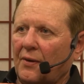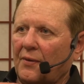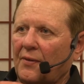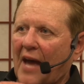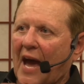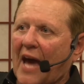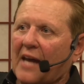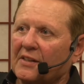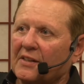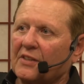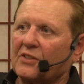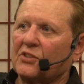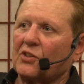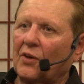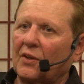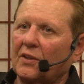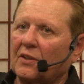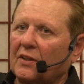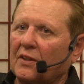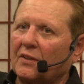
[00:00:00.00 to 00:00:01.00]
that is
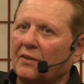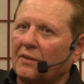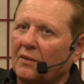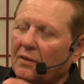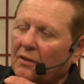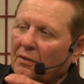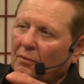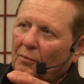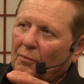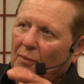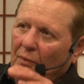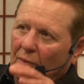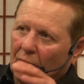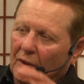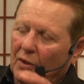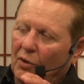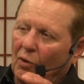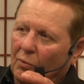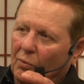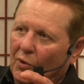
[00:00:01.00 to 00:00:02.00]
going to,
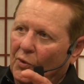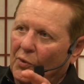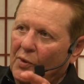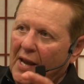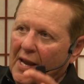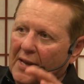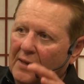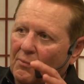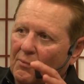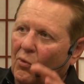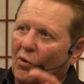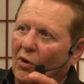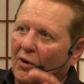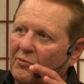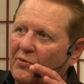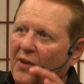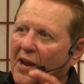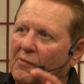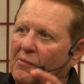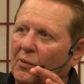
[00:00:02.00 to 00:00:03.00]
create more
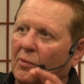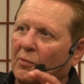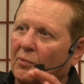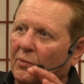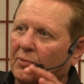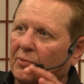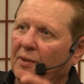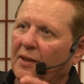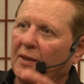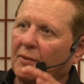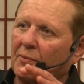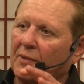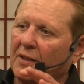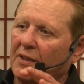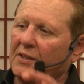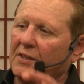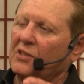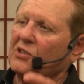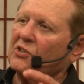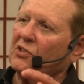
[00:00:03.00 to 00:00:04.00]
favorable
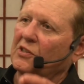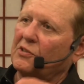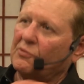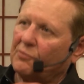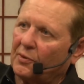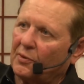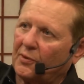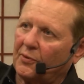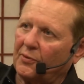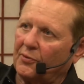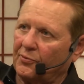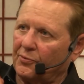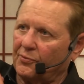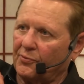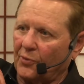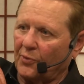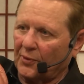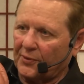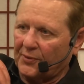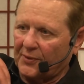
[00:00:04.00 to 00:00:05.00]
conditions for
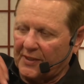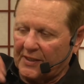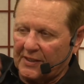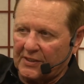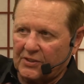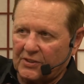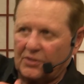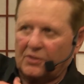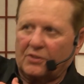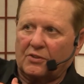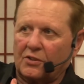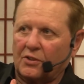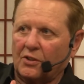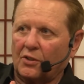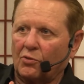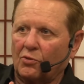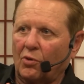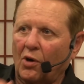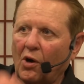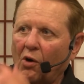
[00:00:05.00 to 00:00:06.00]
things to
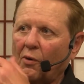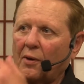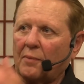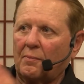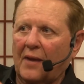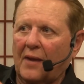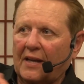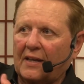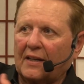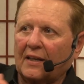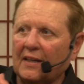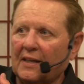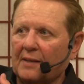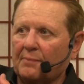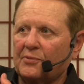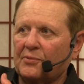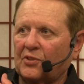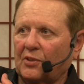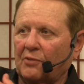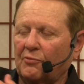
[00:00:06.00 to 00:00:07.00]
grow and make
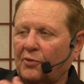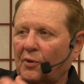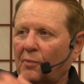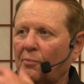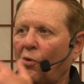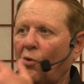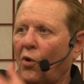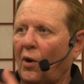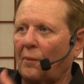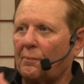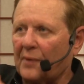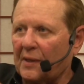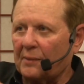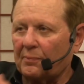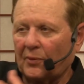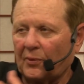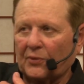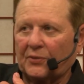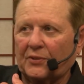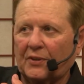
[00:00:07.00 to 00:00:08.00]
leaps, and for more
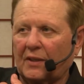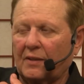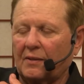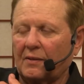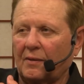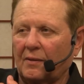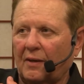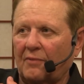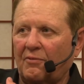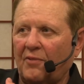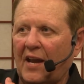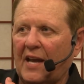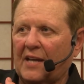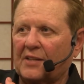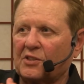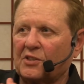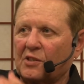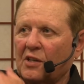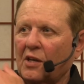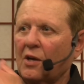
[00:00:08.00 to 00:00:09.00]
people to
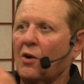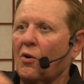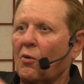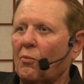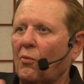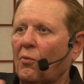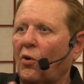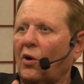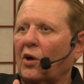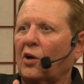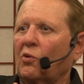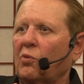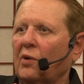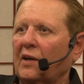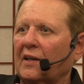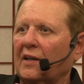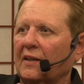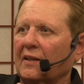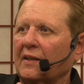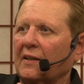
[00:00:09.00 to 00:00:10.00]
advance more
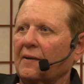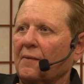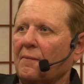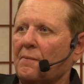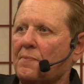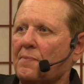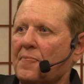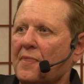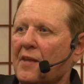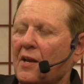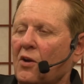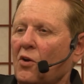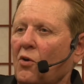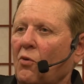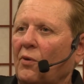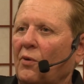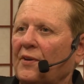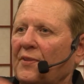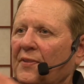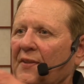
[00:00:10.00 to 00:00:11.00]
quickly.
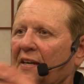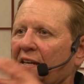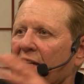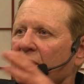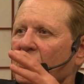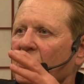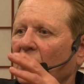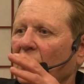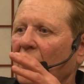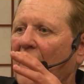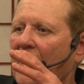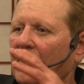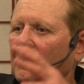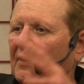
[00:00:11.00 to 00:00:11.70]
When things are